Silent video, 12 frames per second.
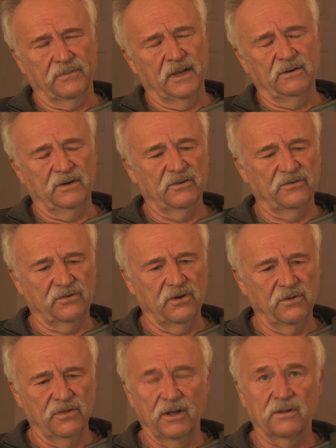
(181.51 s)
and
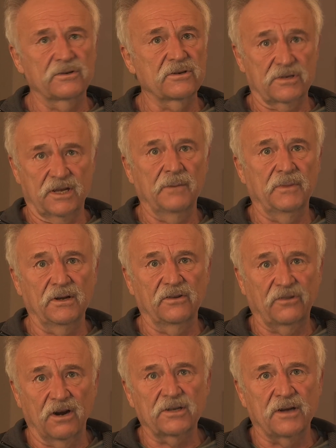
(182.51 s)
so they'll just come and
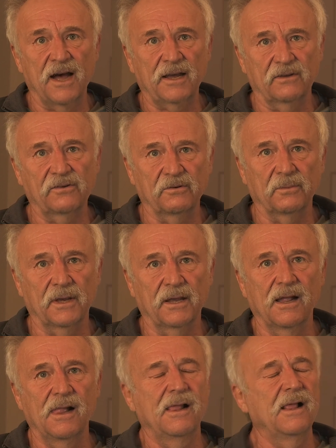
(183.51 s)
start talking to me.
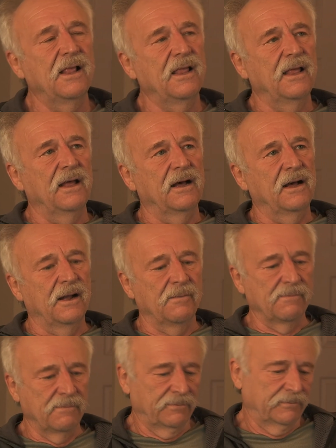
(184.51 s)

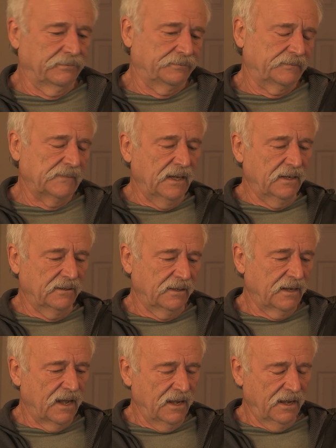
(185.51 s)
And
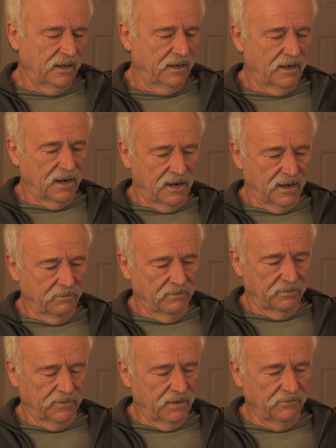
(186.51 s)

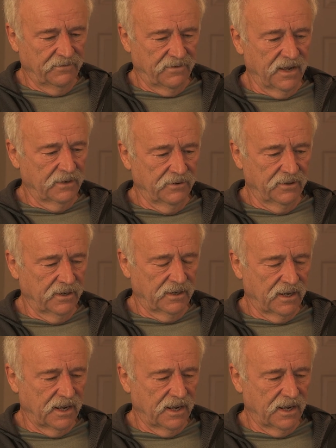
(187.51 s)
I'm fine with it.